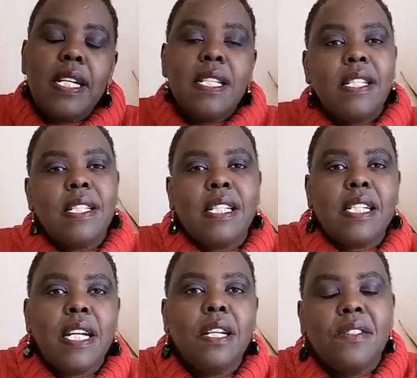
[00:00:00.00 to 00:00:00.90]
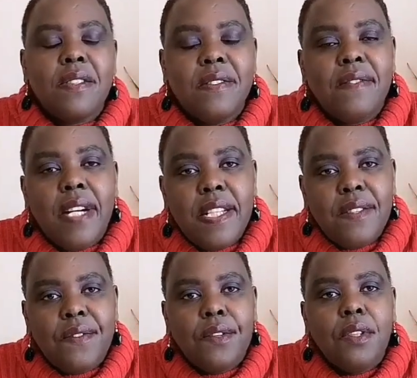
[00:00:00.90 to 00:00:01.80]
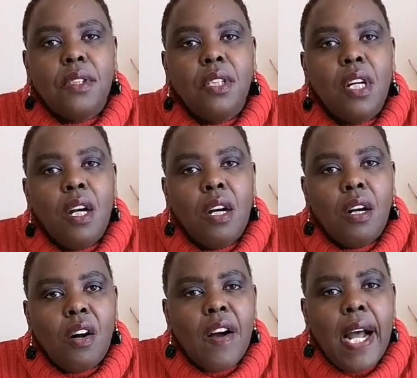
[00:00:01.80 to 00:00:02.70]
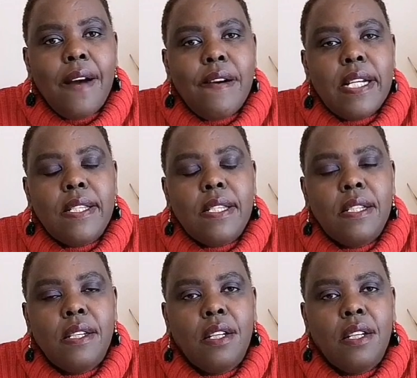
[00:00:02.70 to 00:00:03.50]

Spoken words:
sitting down to revise for long hours?